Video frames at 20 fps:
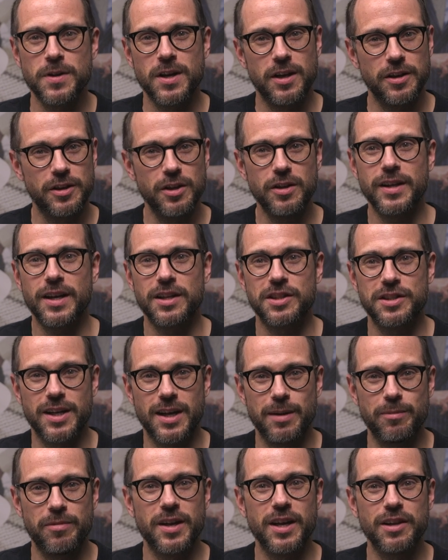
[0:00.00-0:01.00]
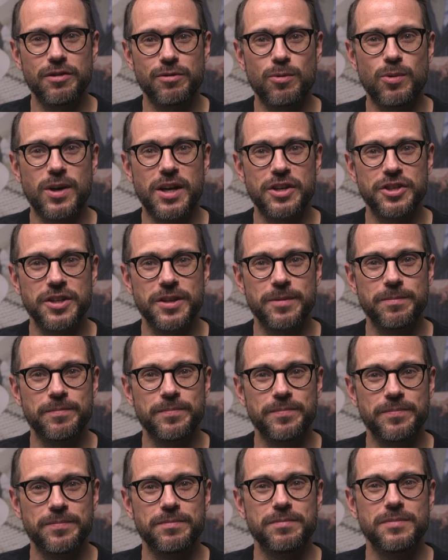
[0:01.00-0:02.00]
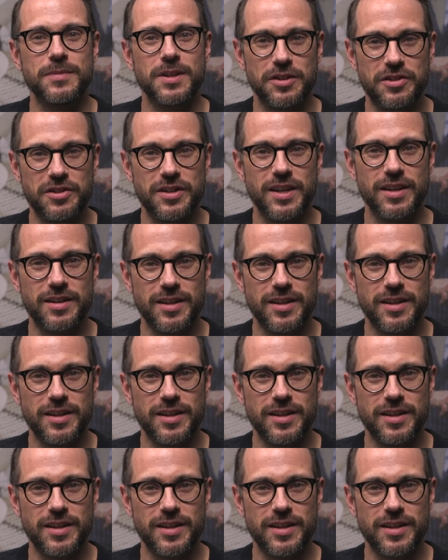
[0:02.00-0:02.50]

Until next time, thanks for watching and stay